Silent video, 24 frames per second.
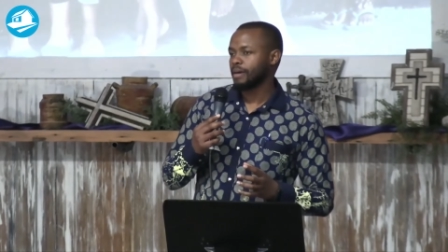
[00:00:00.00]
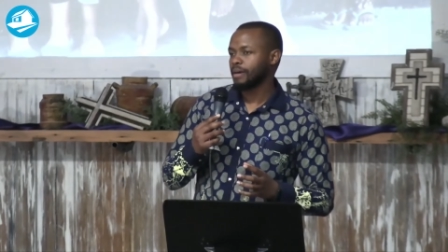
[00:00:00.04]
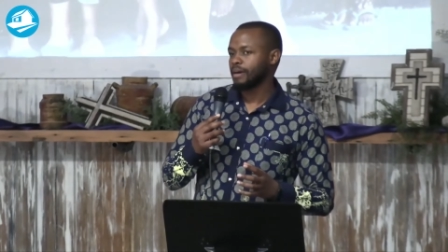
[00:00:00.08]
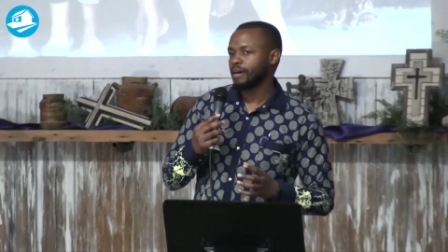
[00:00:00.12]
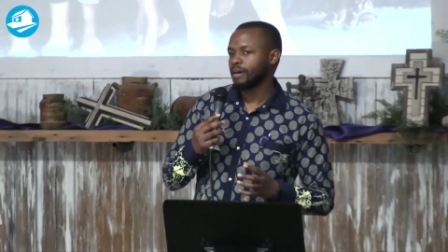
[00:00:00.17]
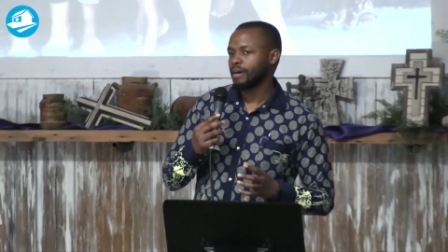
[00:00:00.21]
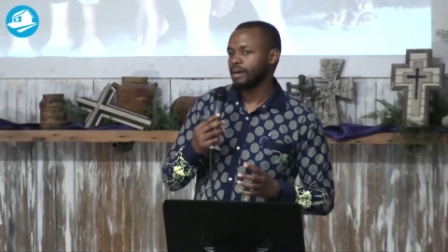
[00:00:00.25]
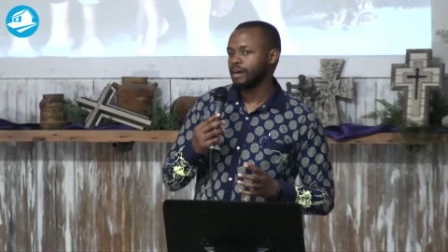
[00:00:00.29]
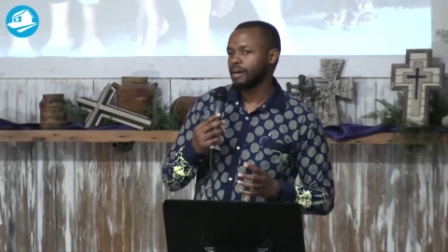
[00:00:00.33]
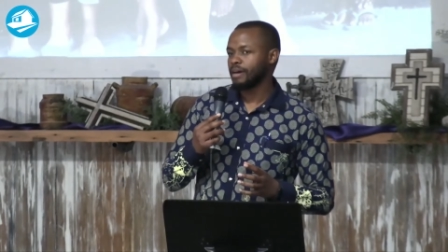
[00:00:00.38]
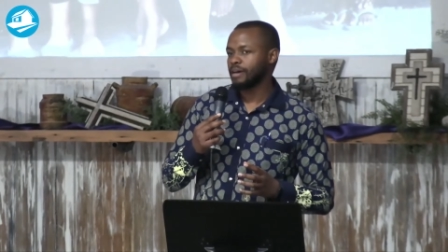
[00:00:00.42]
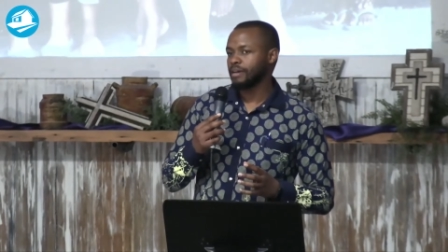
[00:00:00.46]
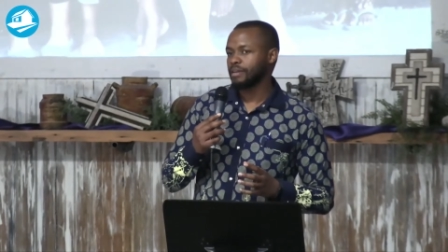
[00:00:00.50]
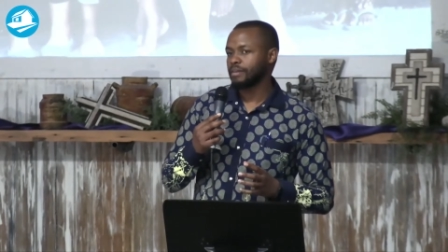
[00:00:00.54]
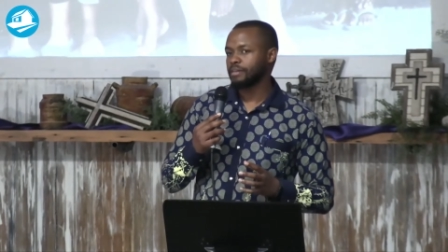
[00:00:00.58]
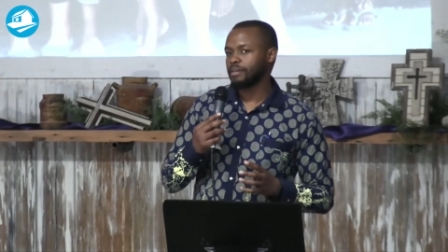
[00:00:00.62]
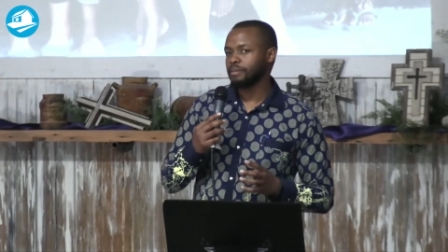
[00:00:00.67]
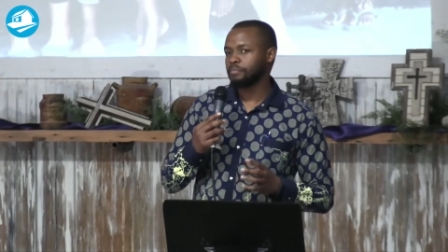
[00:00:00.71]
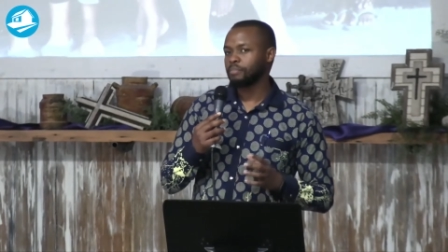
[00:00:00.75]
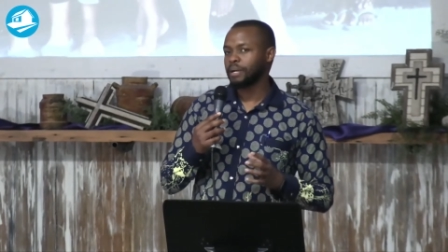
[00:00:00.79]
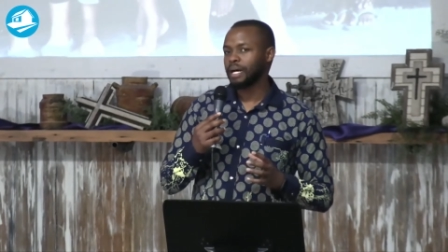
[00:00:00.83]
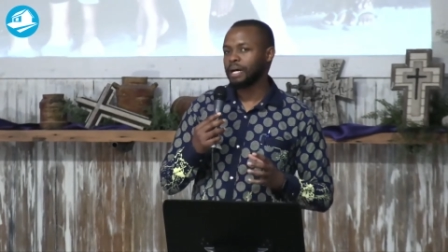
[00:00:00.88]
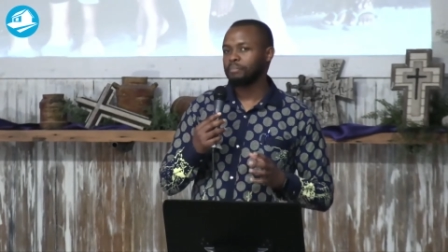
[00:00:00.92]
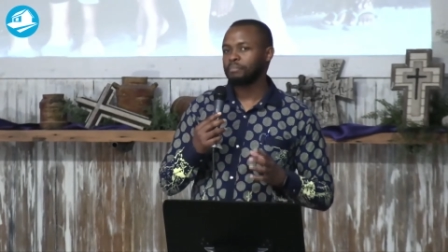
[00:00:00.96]
and the
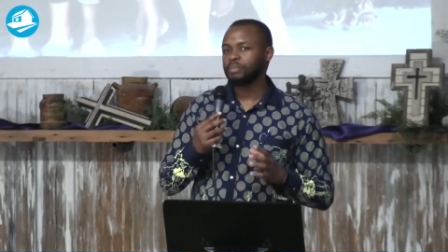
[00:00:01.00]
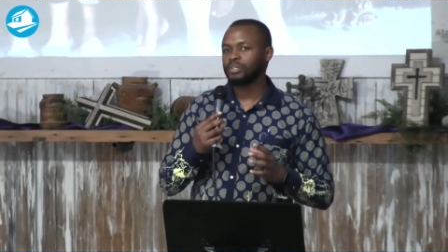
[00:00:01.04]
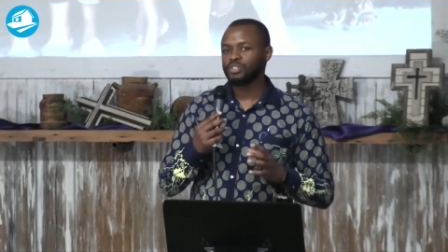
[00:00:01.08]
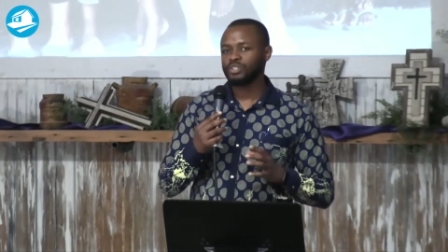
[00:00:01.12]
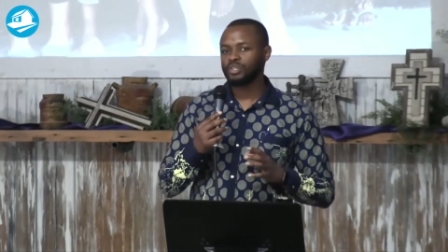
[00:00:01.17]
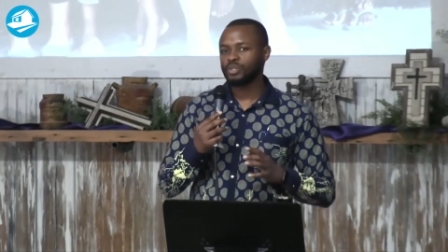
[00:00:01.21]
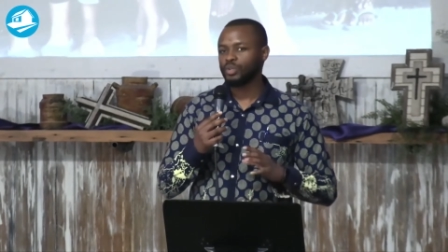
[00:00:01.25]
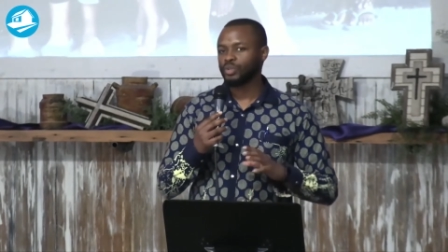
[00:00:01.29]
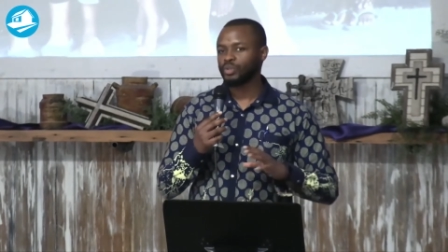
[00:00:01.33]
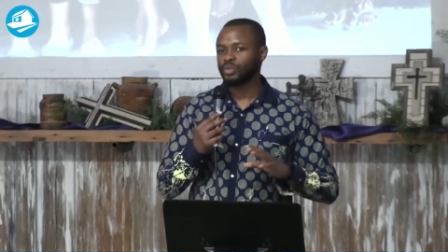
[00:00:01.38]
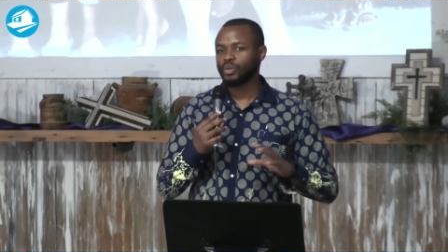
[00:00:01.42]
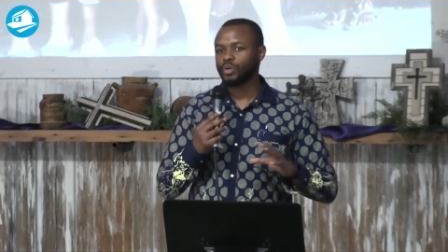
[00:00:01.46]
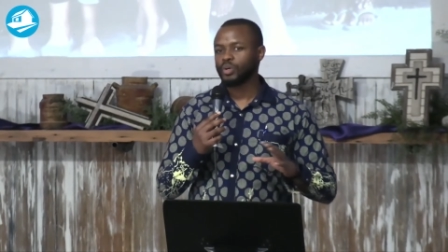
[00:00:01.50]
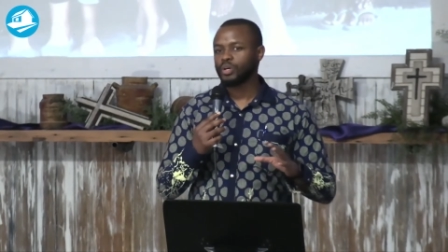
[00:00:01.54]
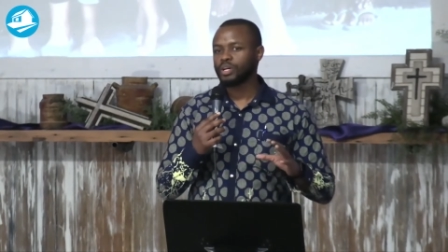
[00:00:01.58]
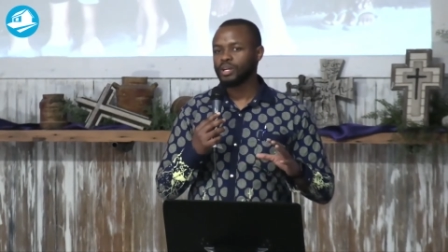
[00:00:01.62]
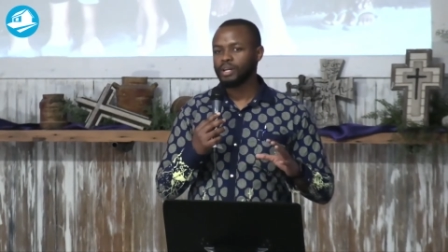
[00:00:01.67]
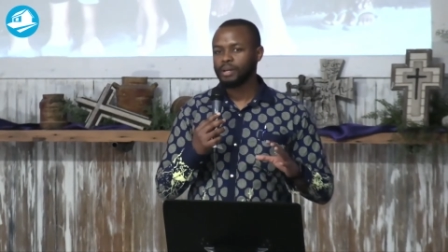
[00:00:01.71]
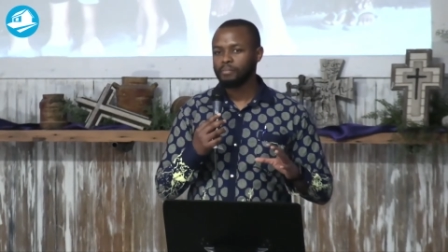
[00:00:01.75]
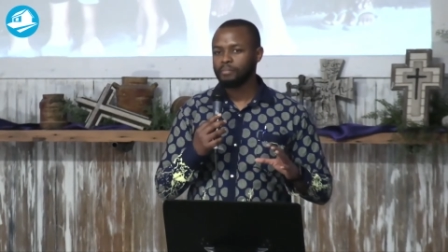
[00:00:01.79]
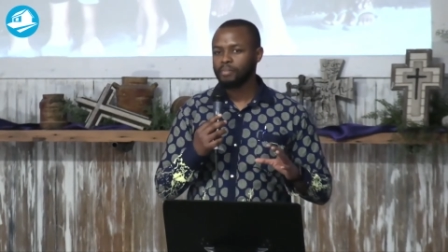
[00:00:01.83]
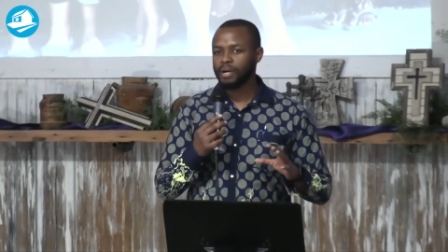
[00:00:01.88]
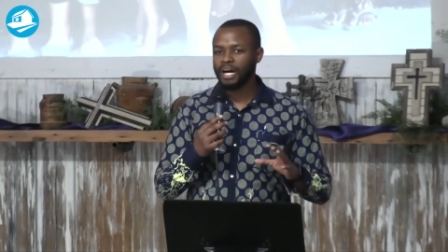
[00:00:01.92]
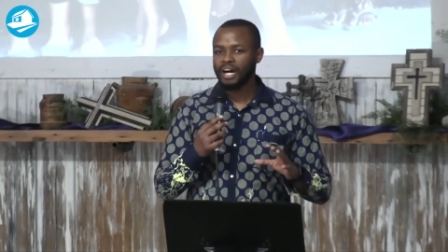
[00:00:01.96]
Bible is not talking
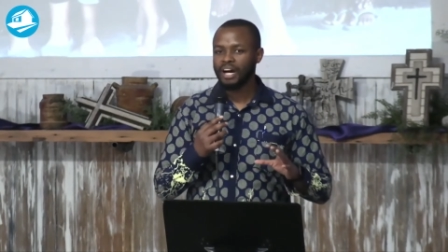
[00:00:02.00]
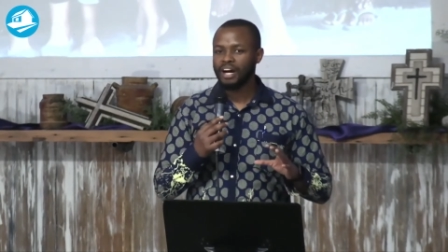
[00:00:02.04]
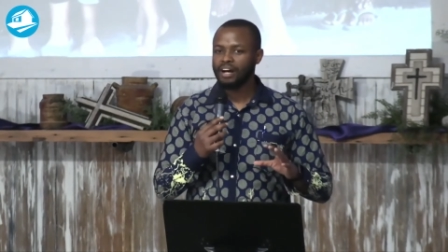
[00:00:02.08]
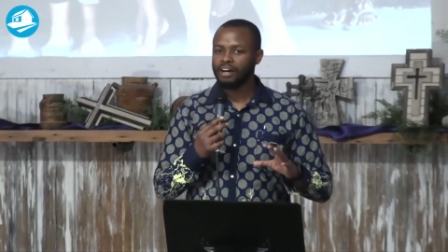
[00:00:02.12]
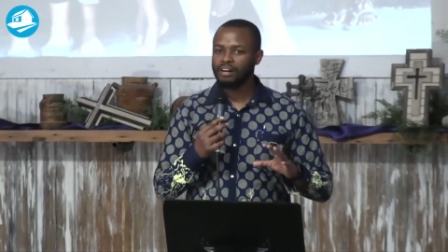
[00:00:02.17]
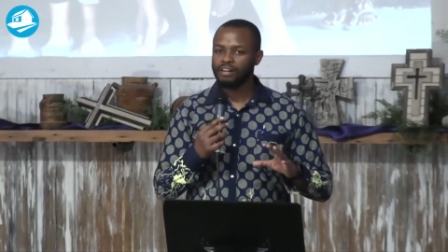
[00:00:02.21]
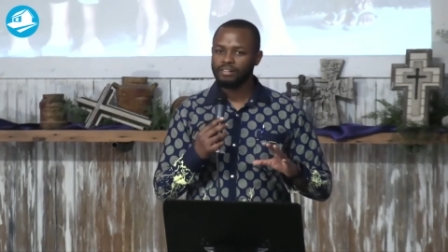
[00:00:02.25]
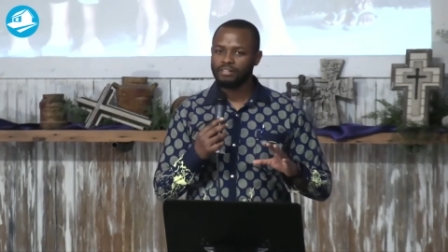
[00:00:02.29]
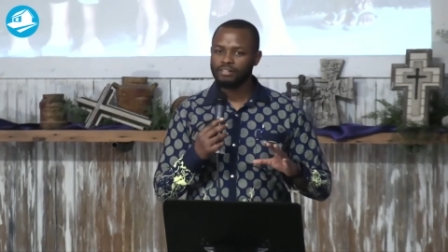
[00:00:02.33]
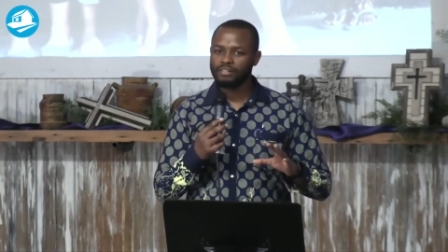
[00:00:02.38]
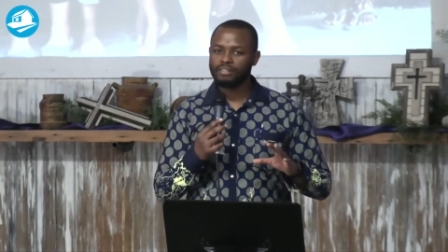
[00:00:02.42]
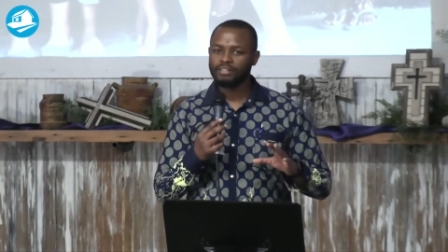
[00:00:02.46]
about